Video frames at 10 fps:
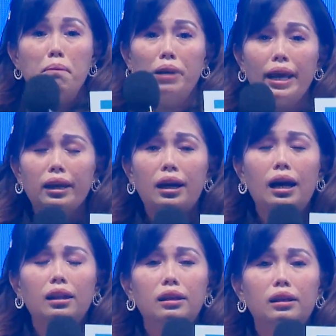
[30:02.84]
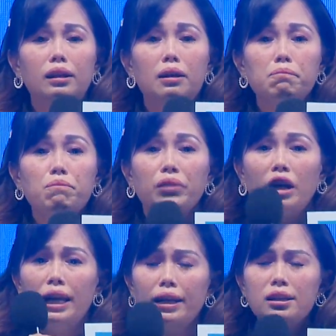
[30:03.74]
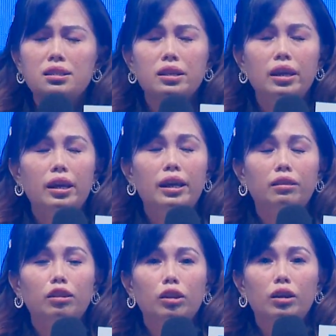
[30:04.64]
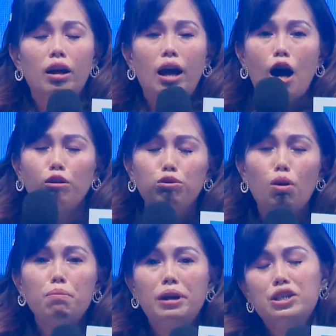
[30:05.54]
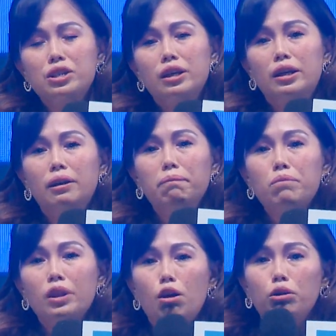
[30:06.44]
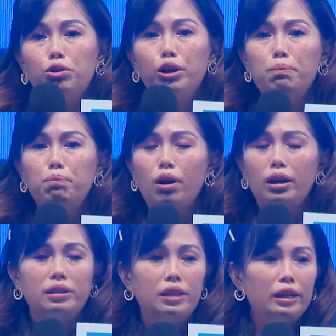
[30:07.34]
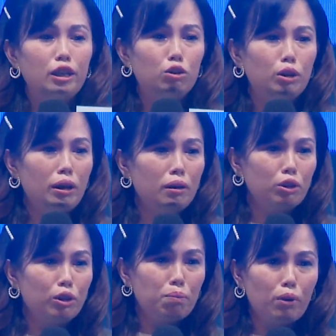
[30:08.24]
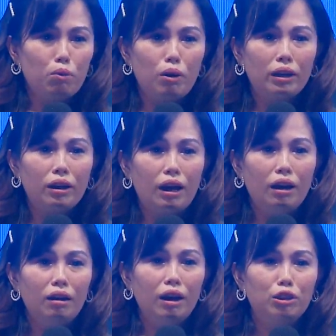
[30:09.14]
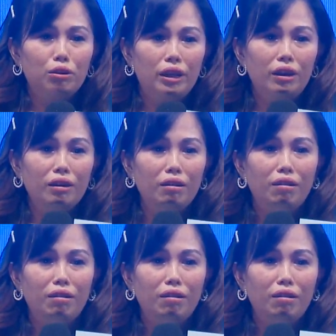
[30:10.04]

black color, leather seat, automation, is there any 3.1 car? A 3?